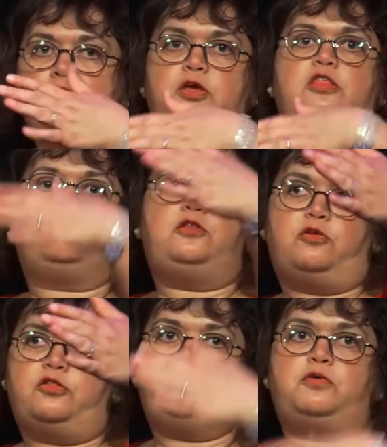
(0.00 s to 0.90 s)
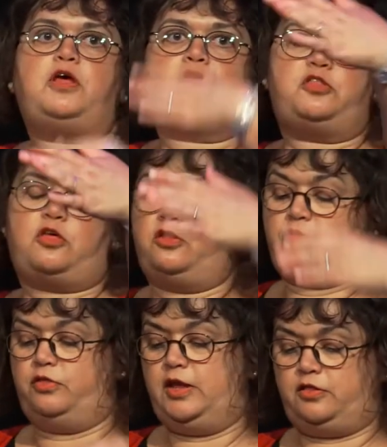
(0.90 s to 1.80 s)
which lots of you know is just
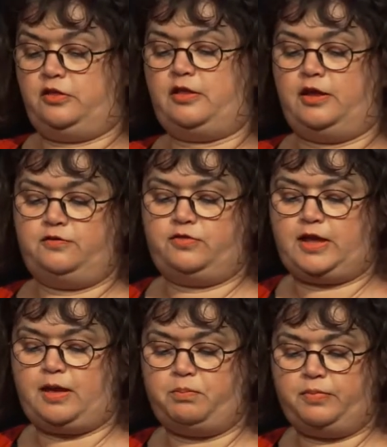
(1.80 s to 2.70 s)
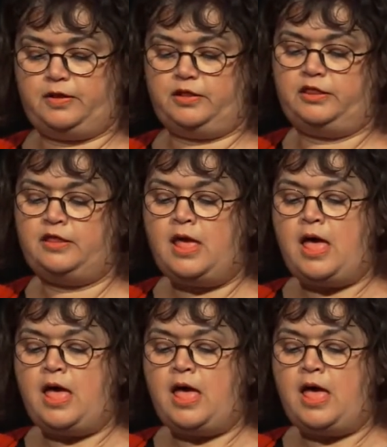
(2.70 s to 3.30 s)
on the other side of the campus.